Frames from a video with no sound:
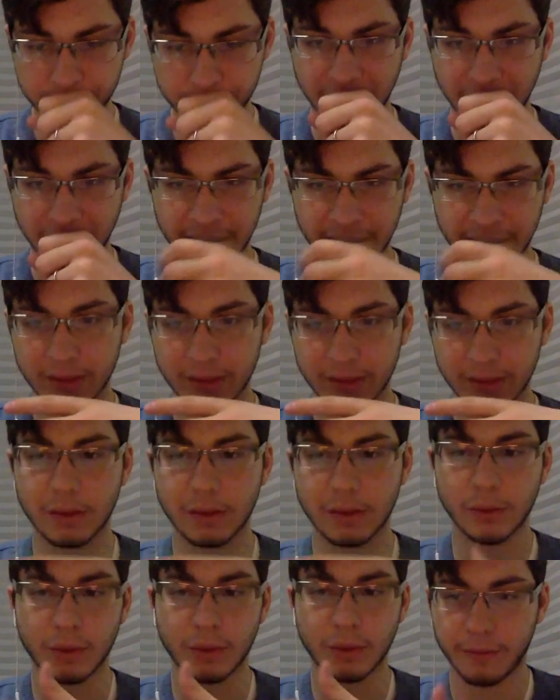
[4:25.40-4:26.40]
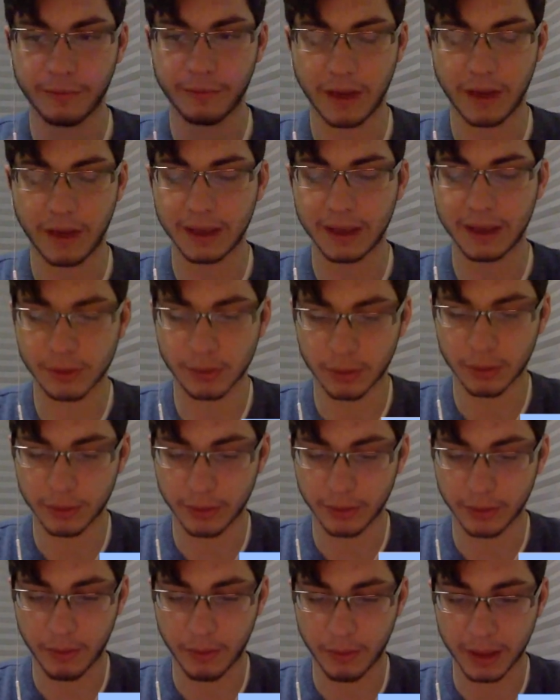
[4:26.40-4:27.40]
anything to do with the finance world
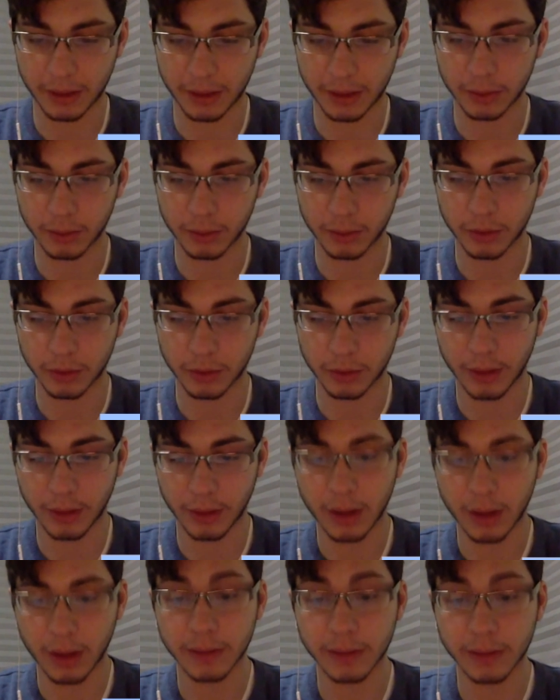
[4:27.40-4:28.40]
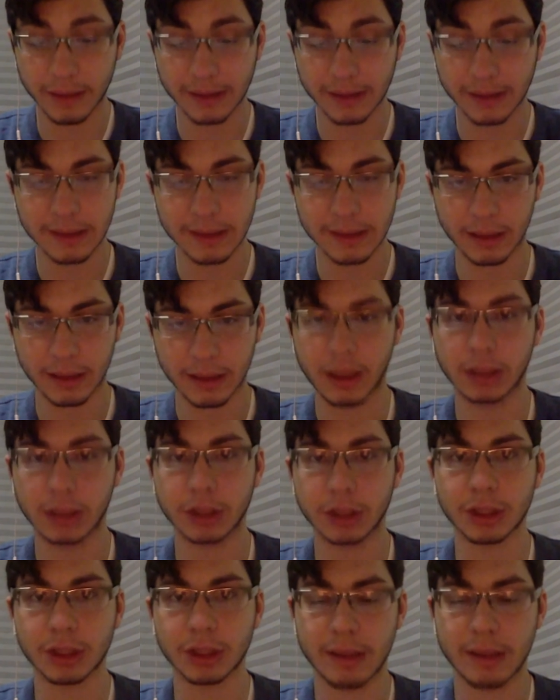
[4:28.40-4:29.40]
or the medical world, there are advanced
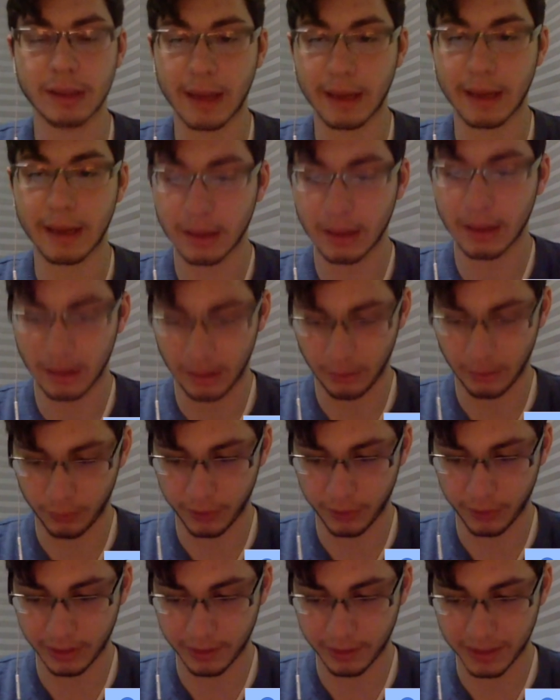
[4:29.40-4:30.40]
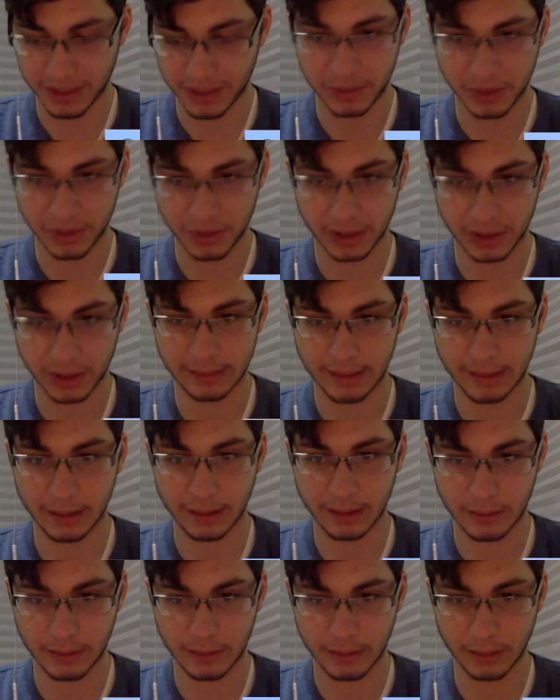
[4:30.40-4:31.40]
technologies that really manipulate
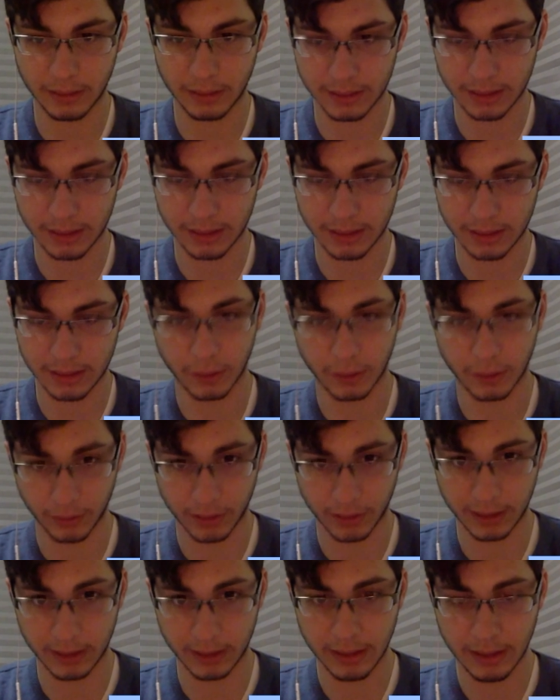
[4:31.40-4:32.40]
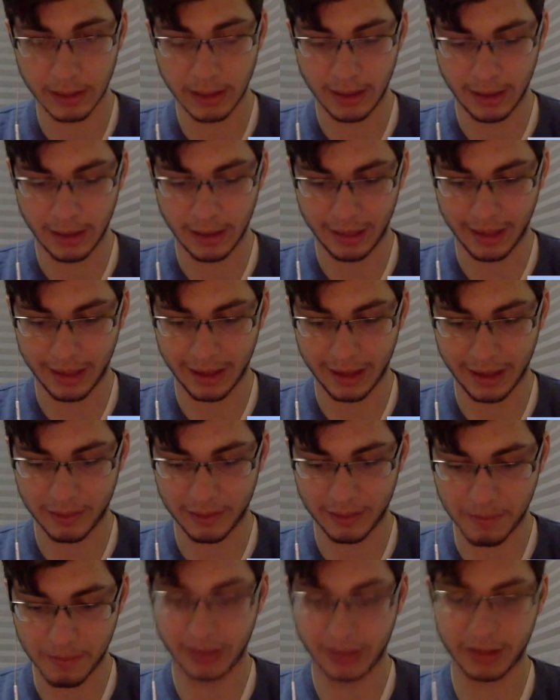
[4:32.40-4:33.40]
data to such a degree that
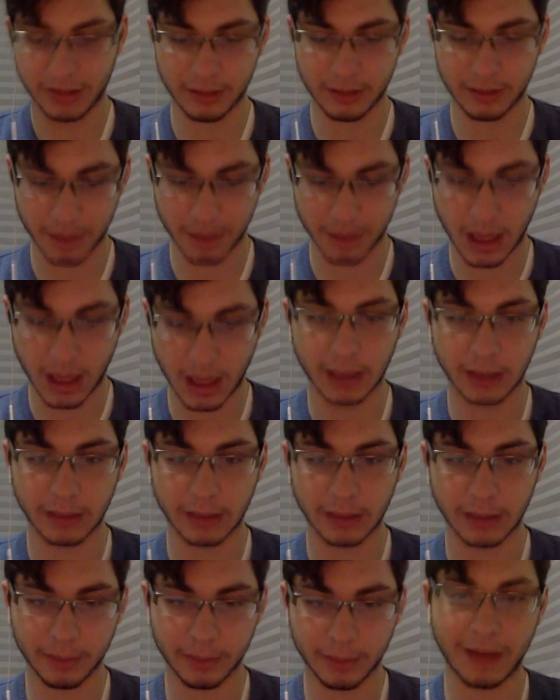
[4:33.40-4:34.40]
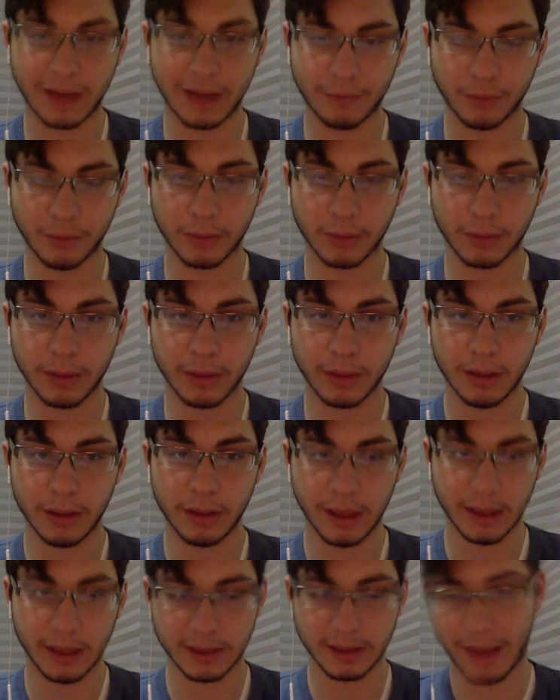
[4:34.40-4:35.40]
the method behind the platform
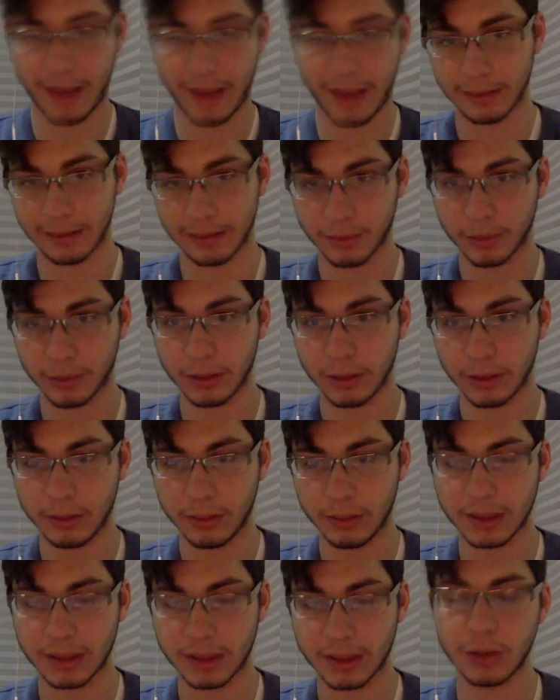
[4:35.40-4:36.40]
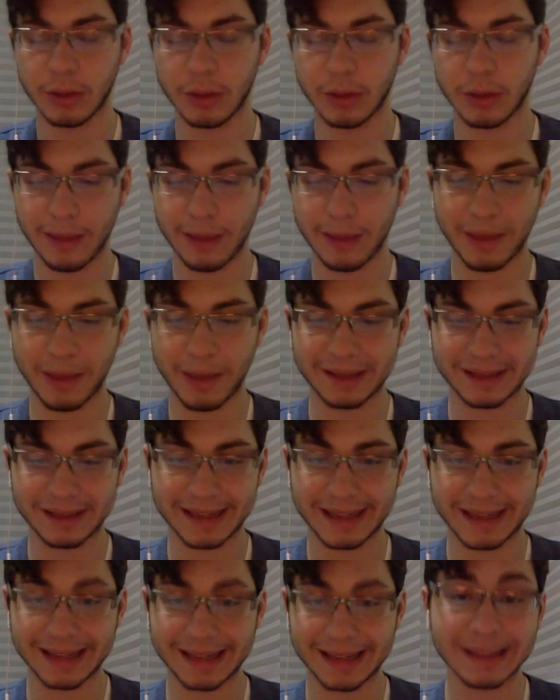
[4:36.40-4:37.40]
is patentable, right? So you can't patent
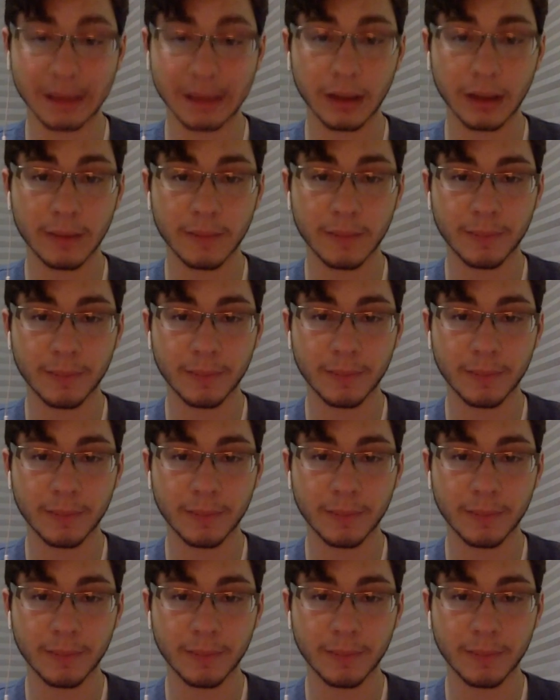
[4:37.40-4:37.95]
an idea,